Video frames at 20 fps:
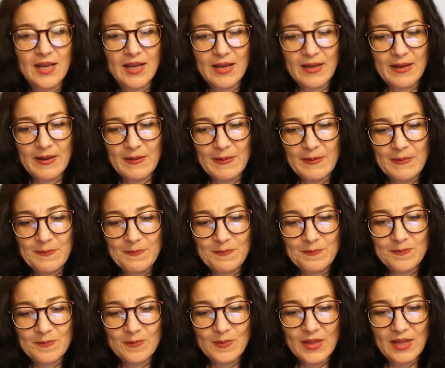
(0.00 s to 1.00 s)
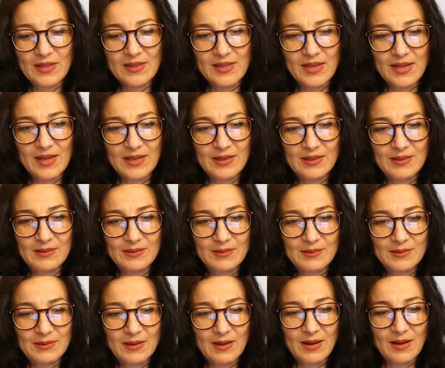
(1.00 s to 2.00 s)
that
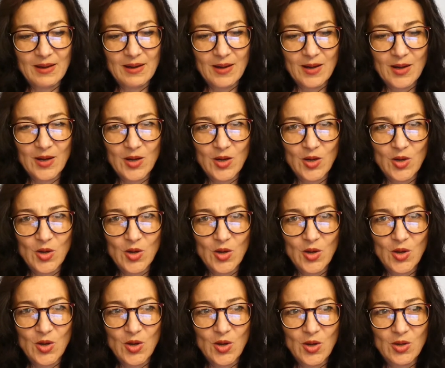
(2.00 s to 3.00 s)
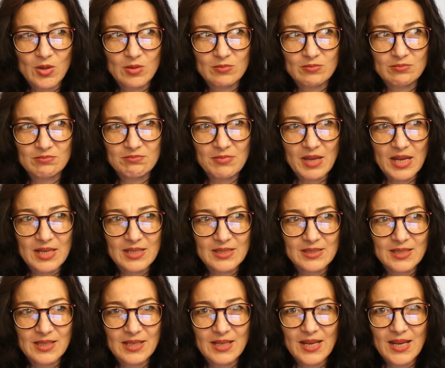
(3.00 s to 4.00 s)
are
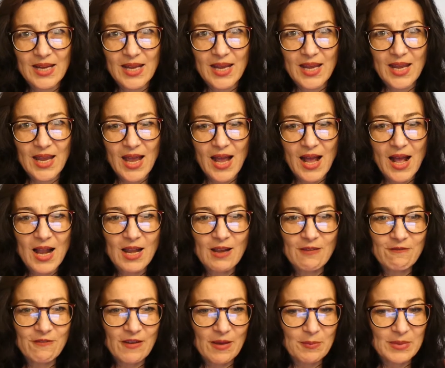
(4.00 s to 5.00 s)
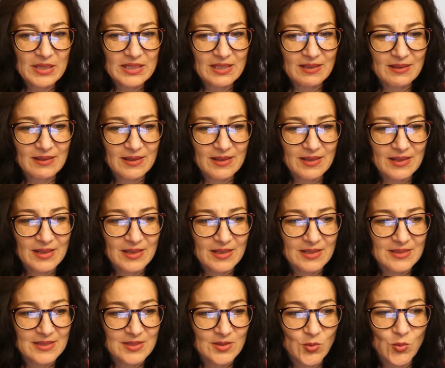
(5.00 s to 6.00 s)
basically
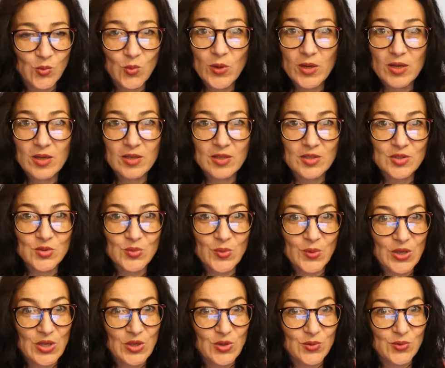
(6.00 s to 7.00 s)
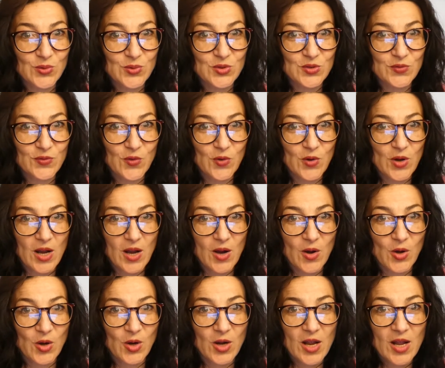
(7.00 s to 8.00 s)
alphabetized words we use for
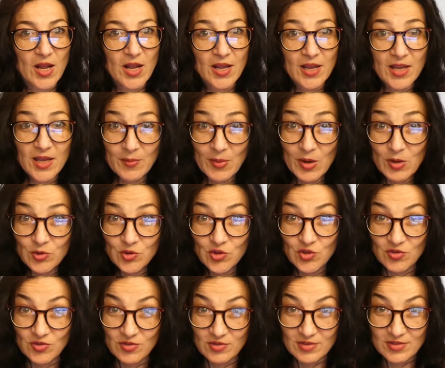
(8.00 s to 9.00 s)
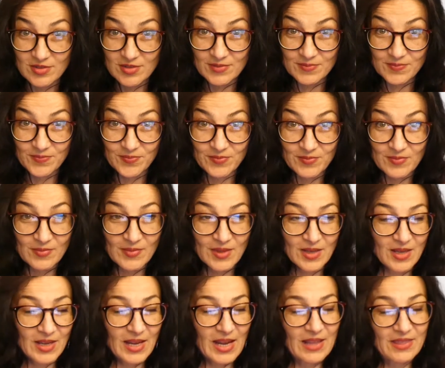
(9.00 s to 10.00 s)
our emotions.
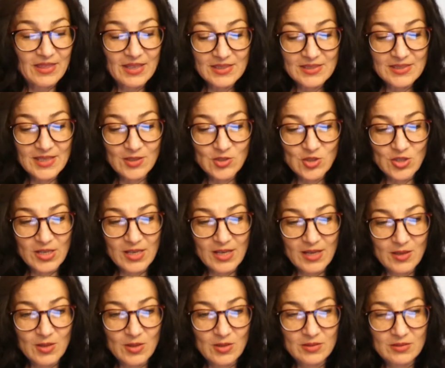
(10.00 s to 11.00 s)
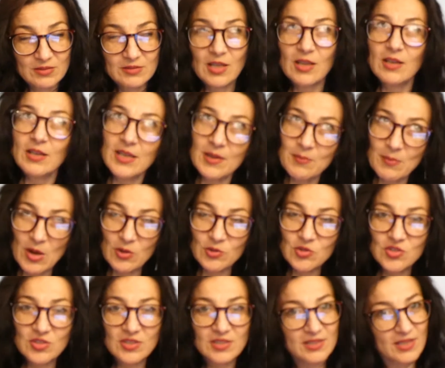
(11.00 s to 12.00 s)
And that's actually how
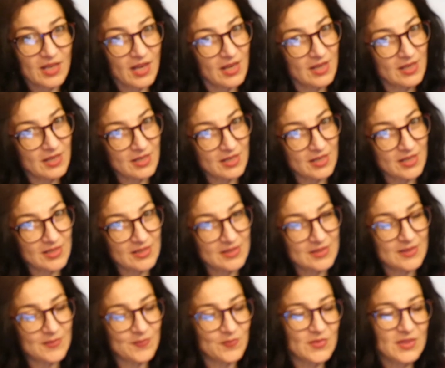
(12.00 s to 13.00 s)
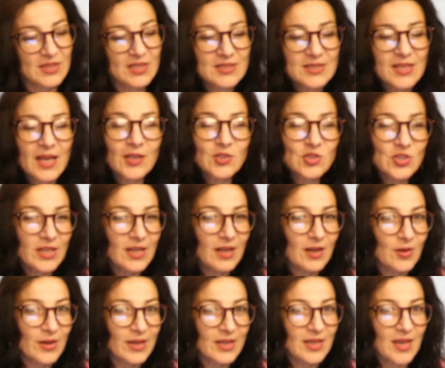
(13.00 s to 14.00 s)
emotions and needs. And that's actually how
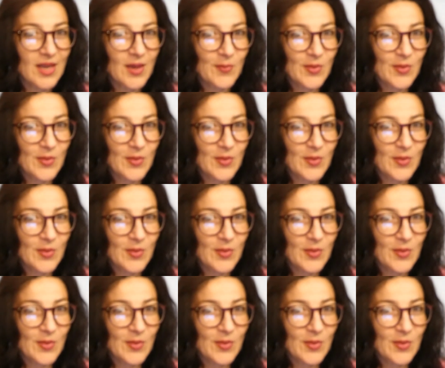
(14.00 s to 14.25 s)
I came